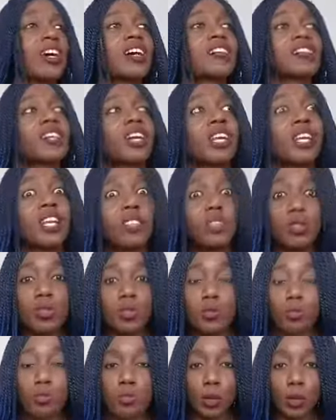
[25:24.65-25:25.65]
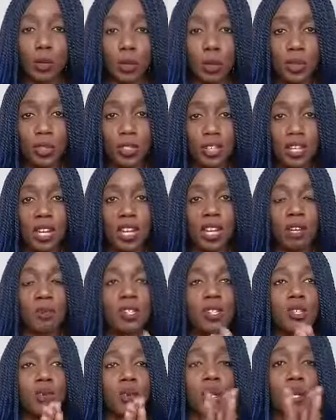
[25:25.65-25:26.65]
It's like, let's do both together
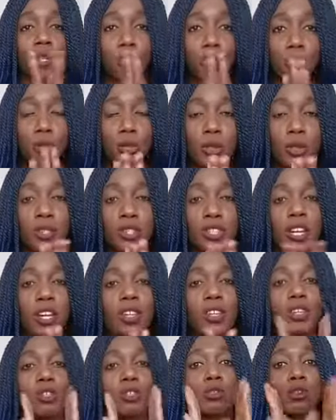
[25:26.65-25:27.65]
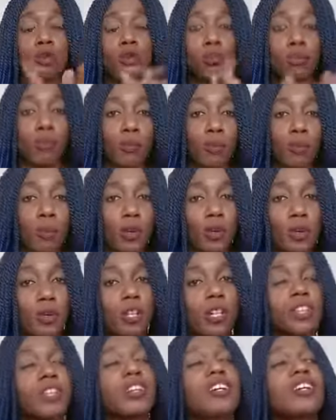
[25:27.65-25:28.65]
because if we can do both together, you will move
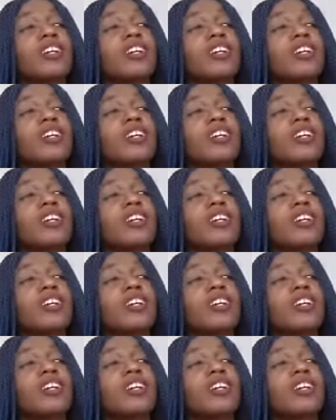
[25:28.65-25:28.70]
forward.